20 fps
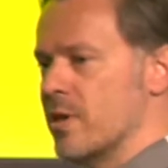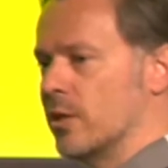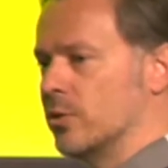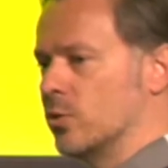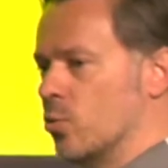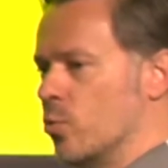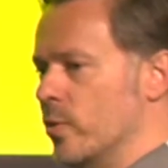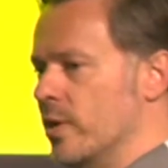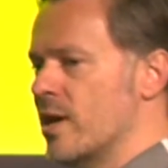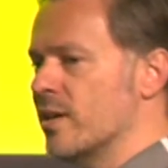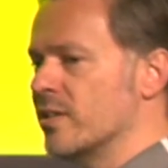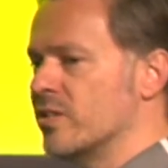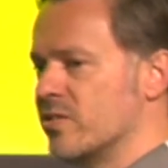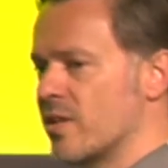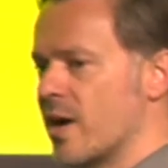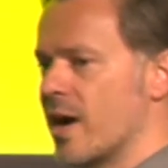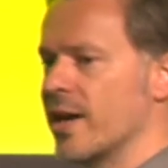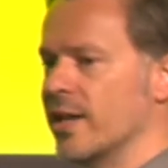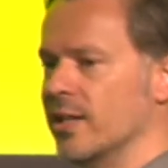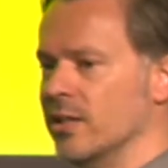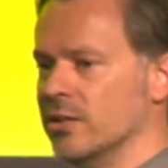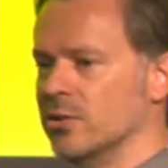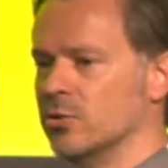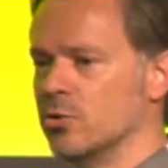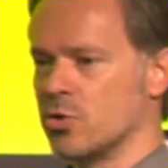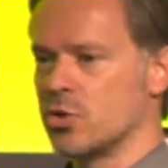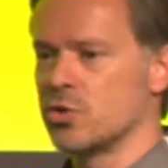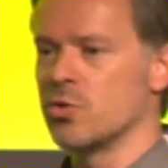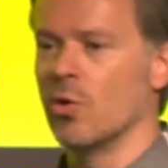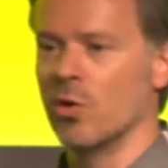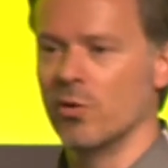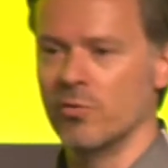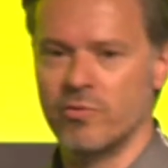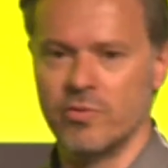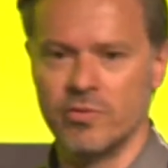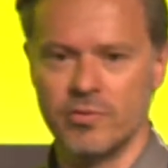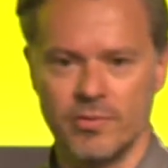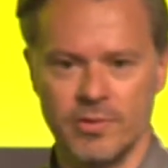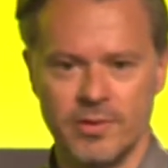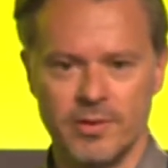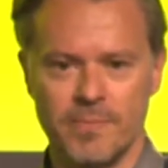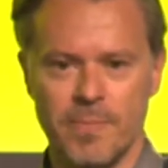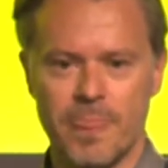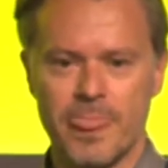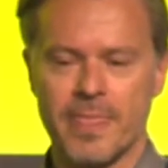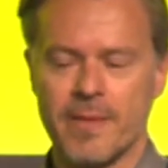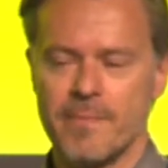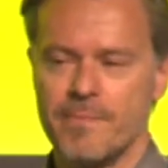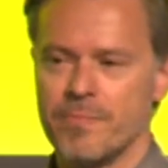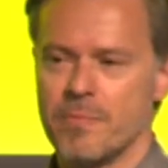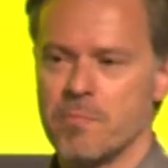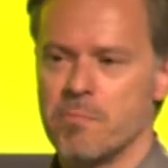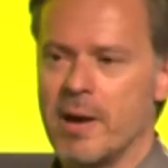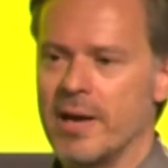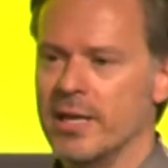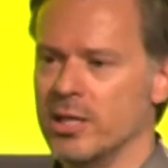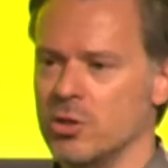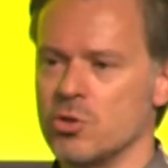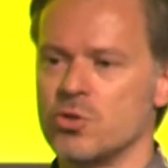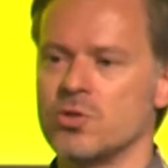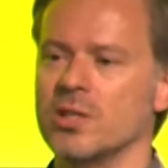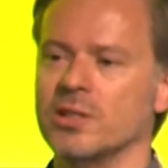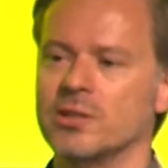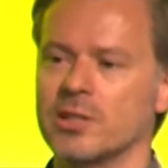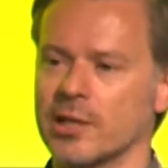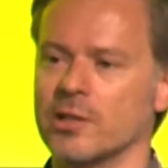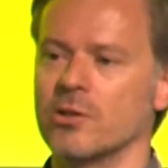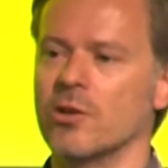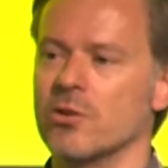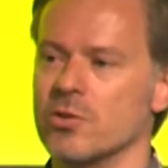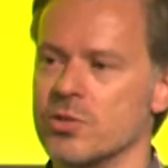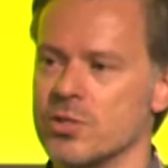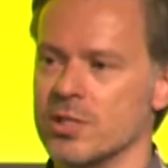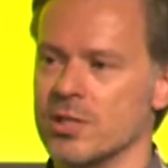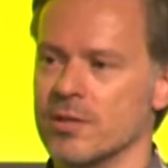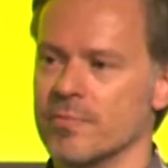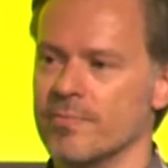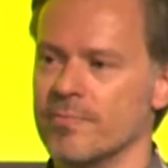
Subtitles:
that we are trying to solve by using technology.